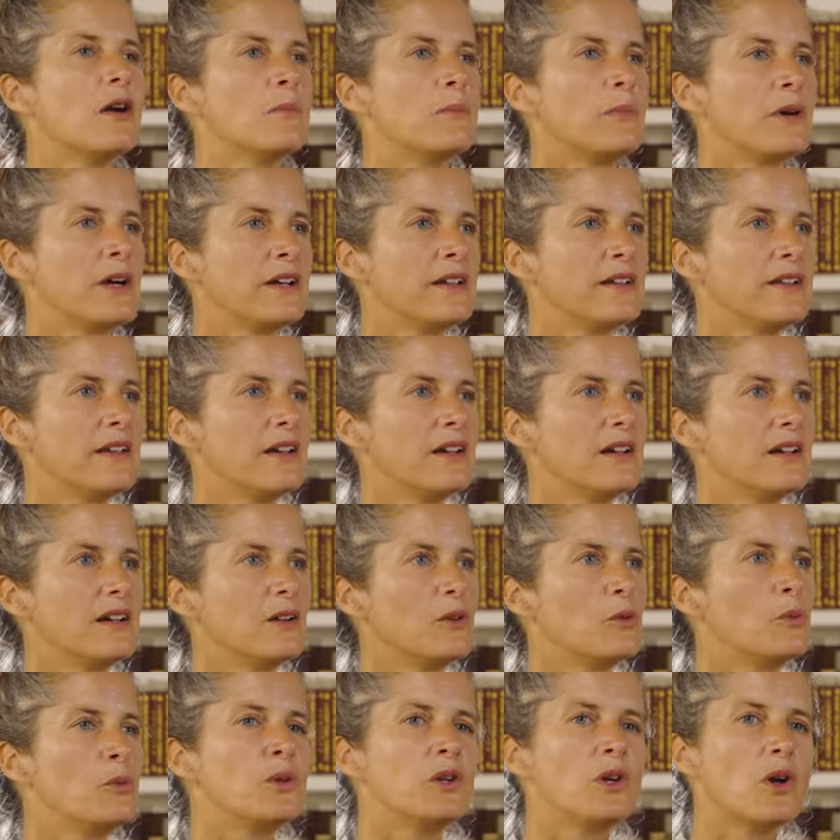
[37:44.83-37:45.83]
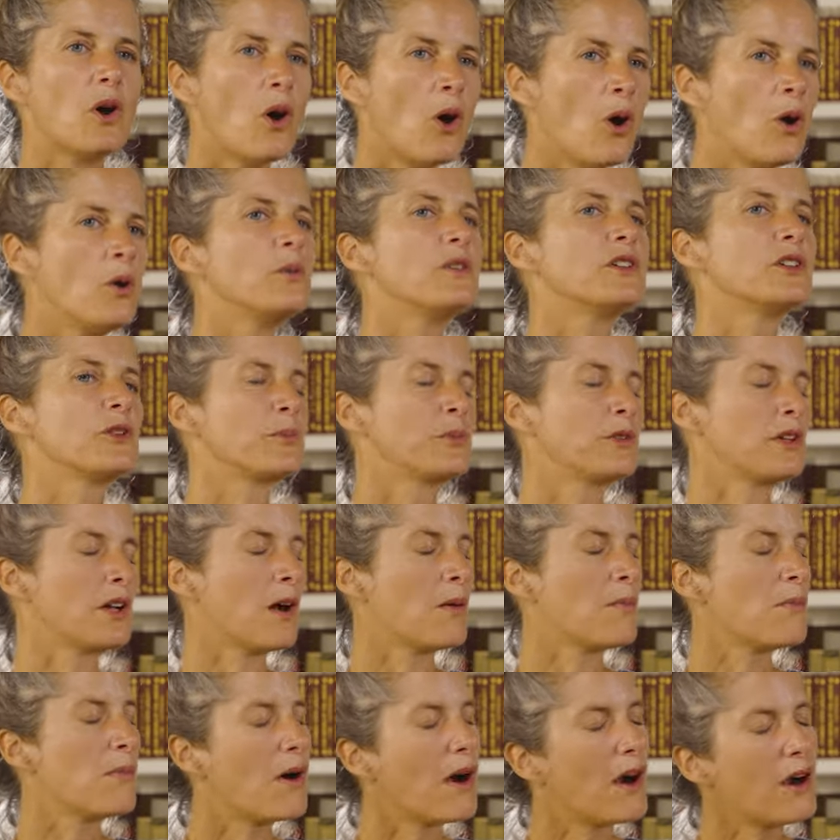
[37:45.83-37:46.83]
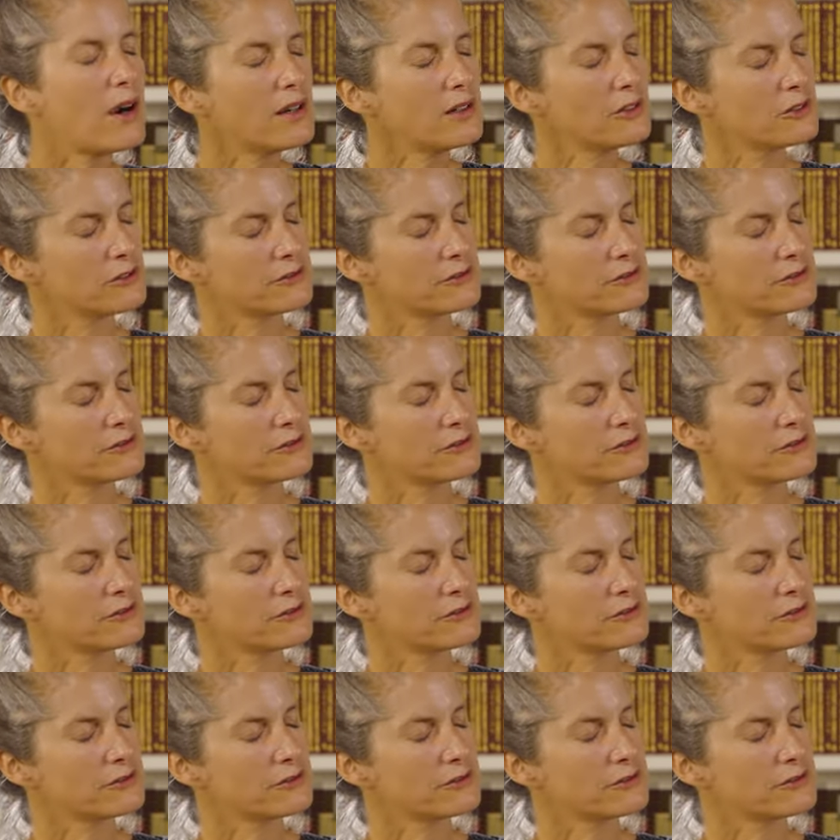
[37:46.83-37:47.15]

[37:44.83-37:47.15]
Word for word: but we always become part